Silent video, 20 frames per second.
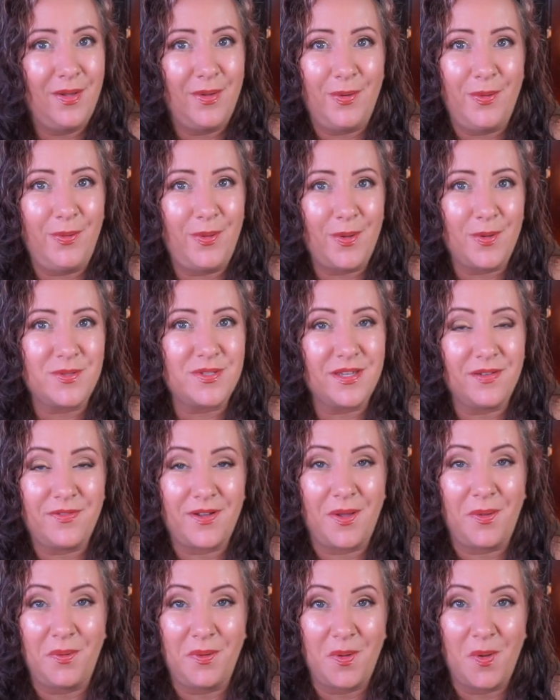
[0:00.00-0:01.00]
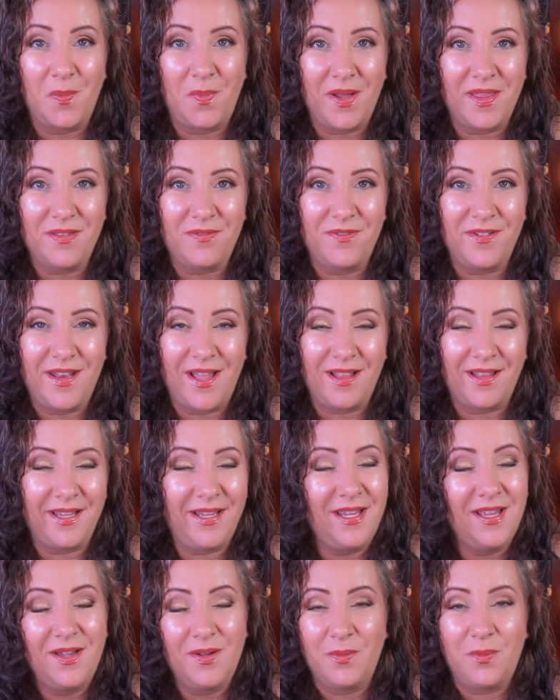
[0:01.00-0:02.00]
Who knows if I'll know by the finale?
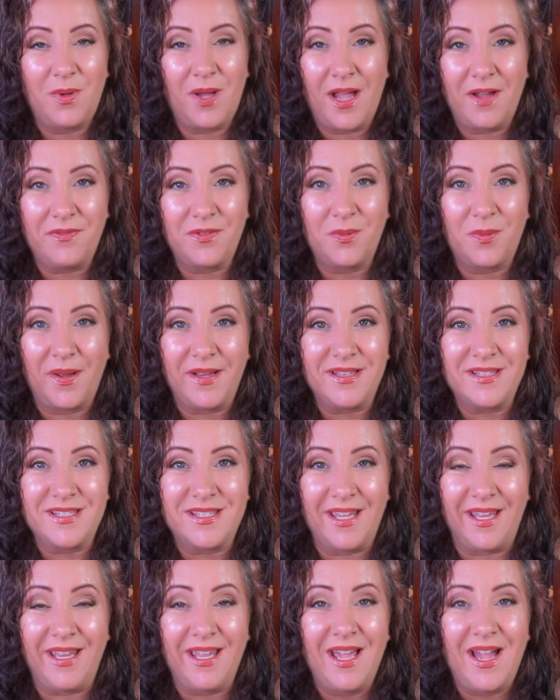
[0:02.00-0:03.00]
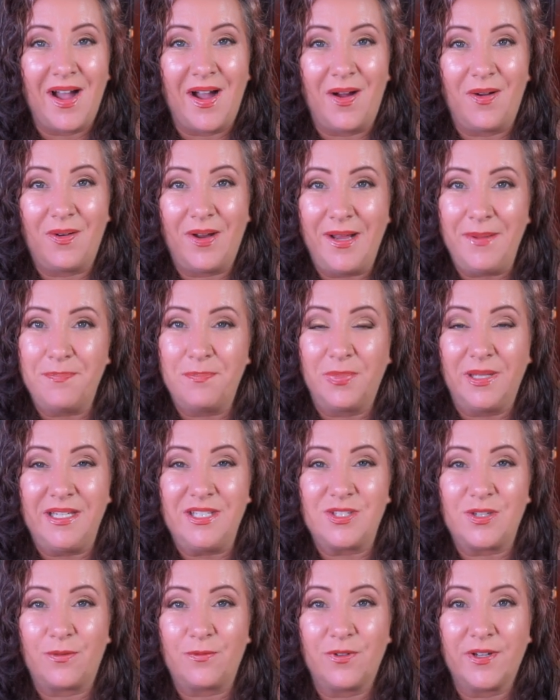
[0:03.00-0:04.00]
We'll have to wait and see. All right,
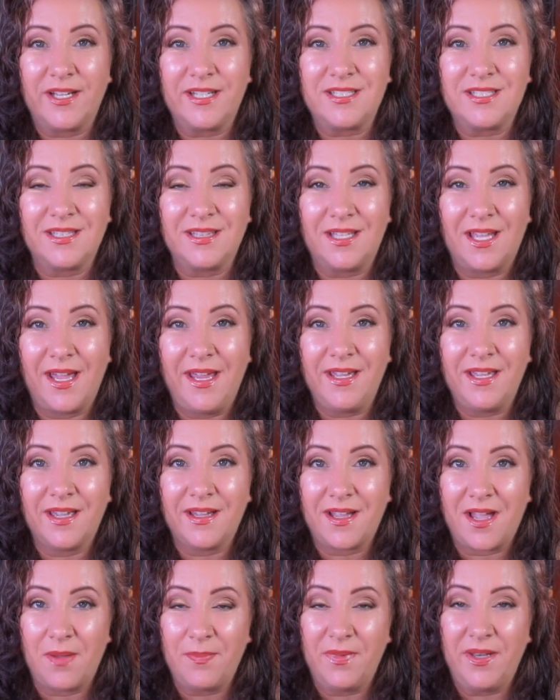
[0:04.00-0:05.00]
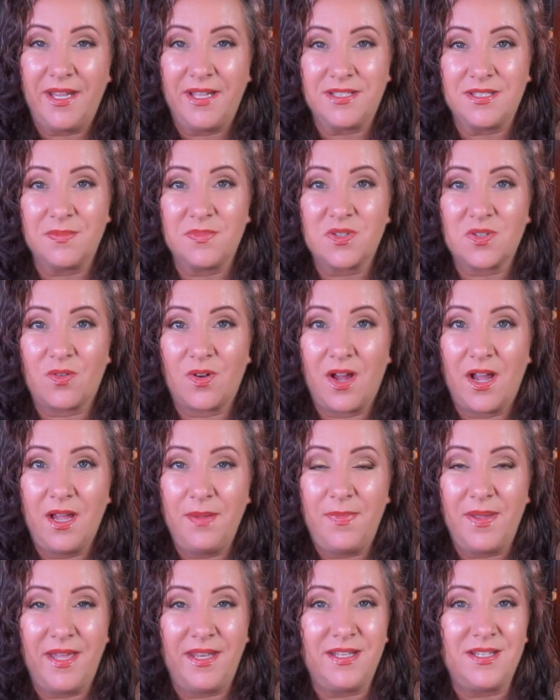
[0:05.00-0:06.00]
please don't forget to like, comment, and
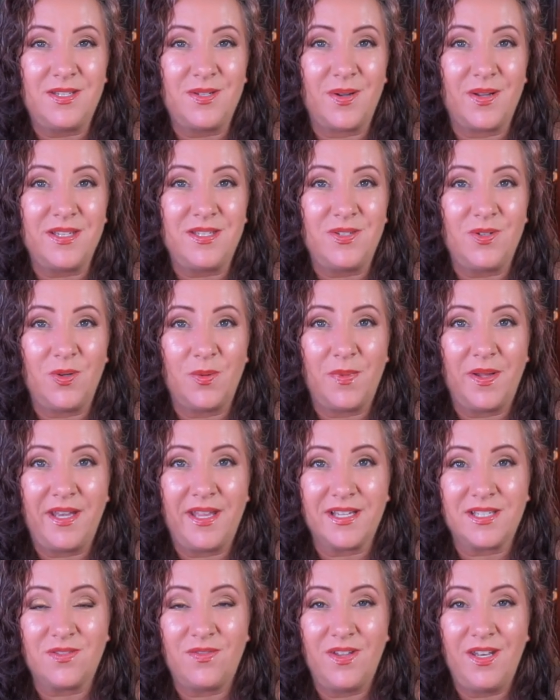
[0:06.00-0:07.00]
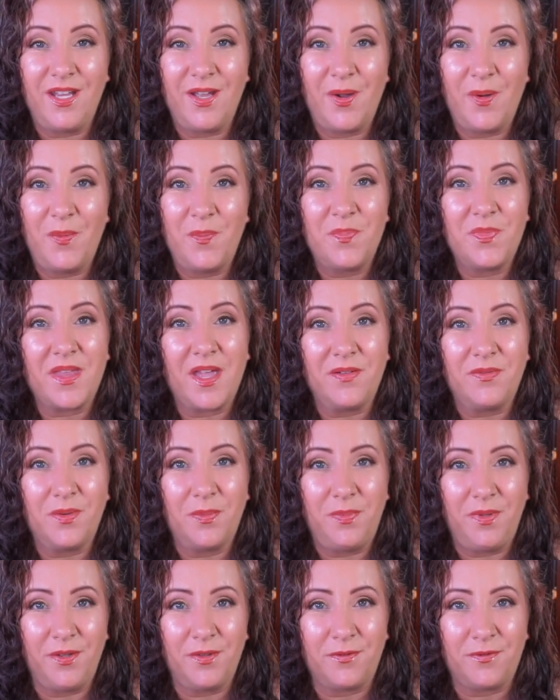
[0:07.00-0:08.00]
subscribe. And until I see you in my next video, have a
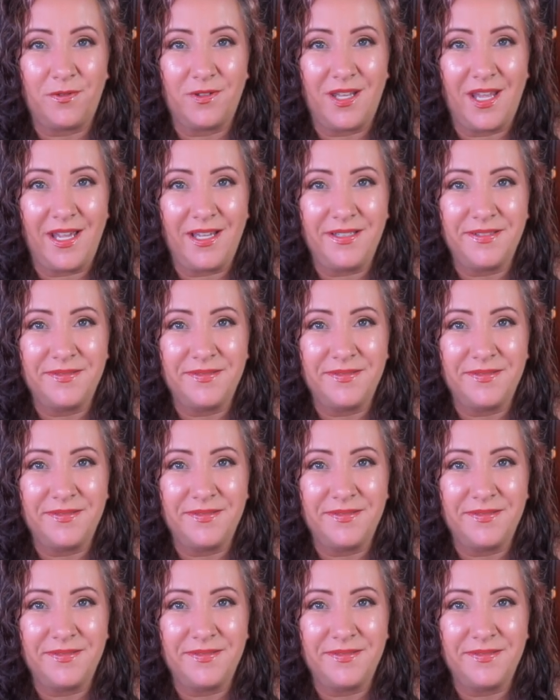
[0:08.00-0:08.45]
beautiful day.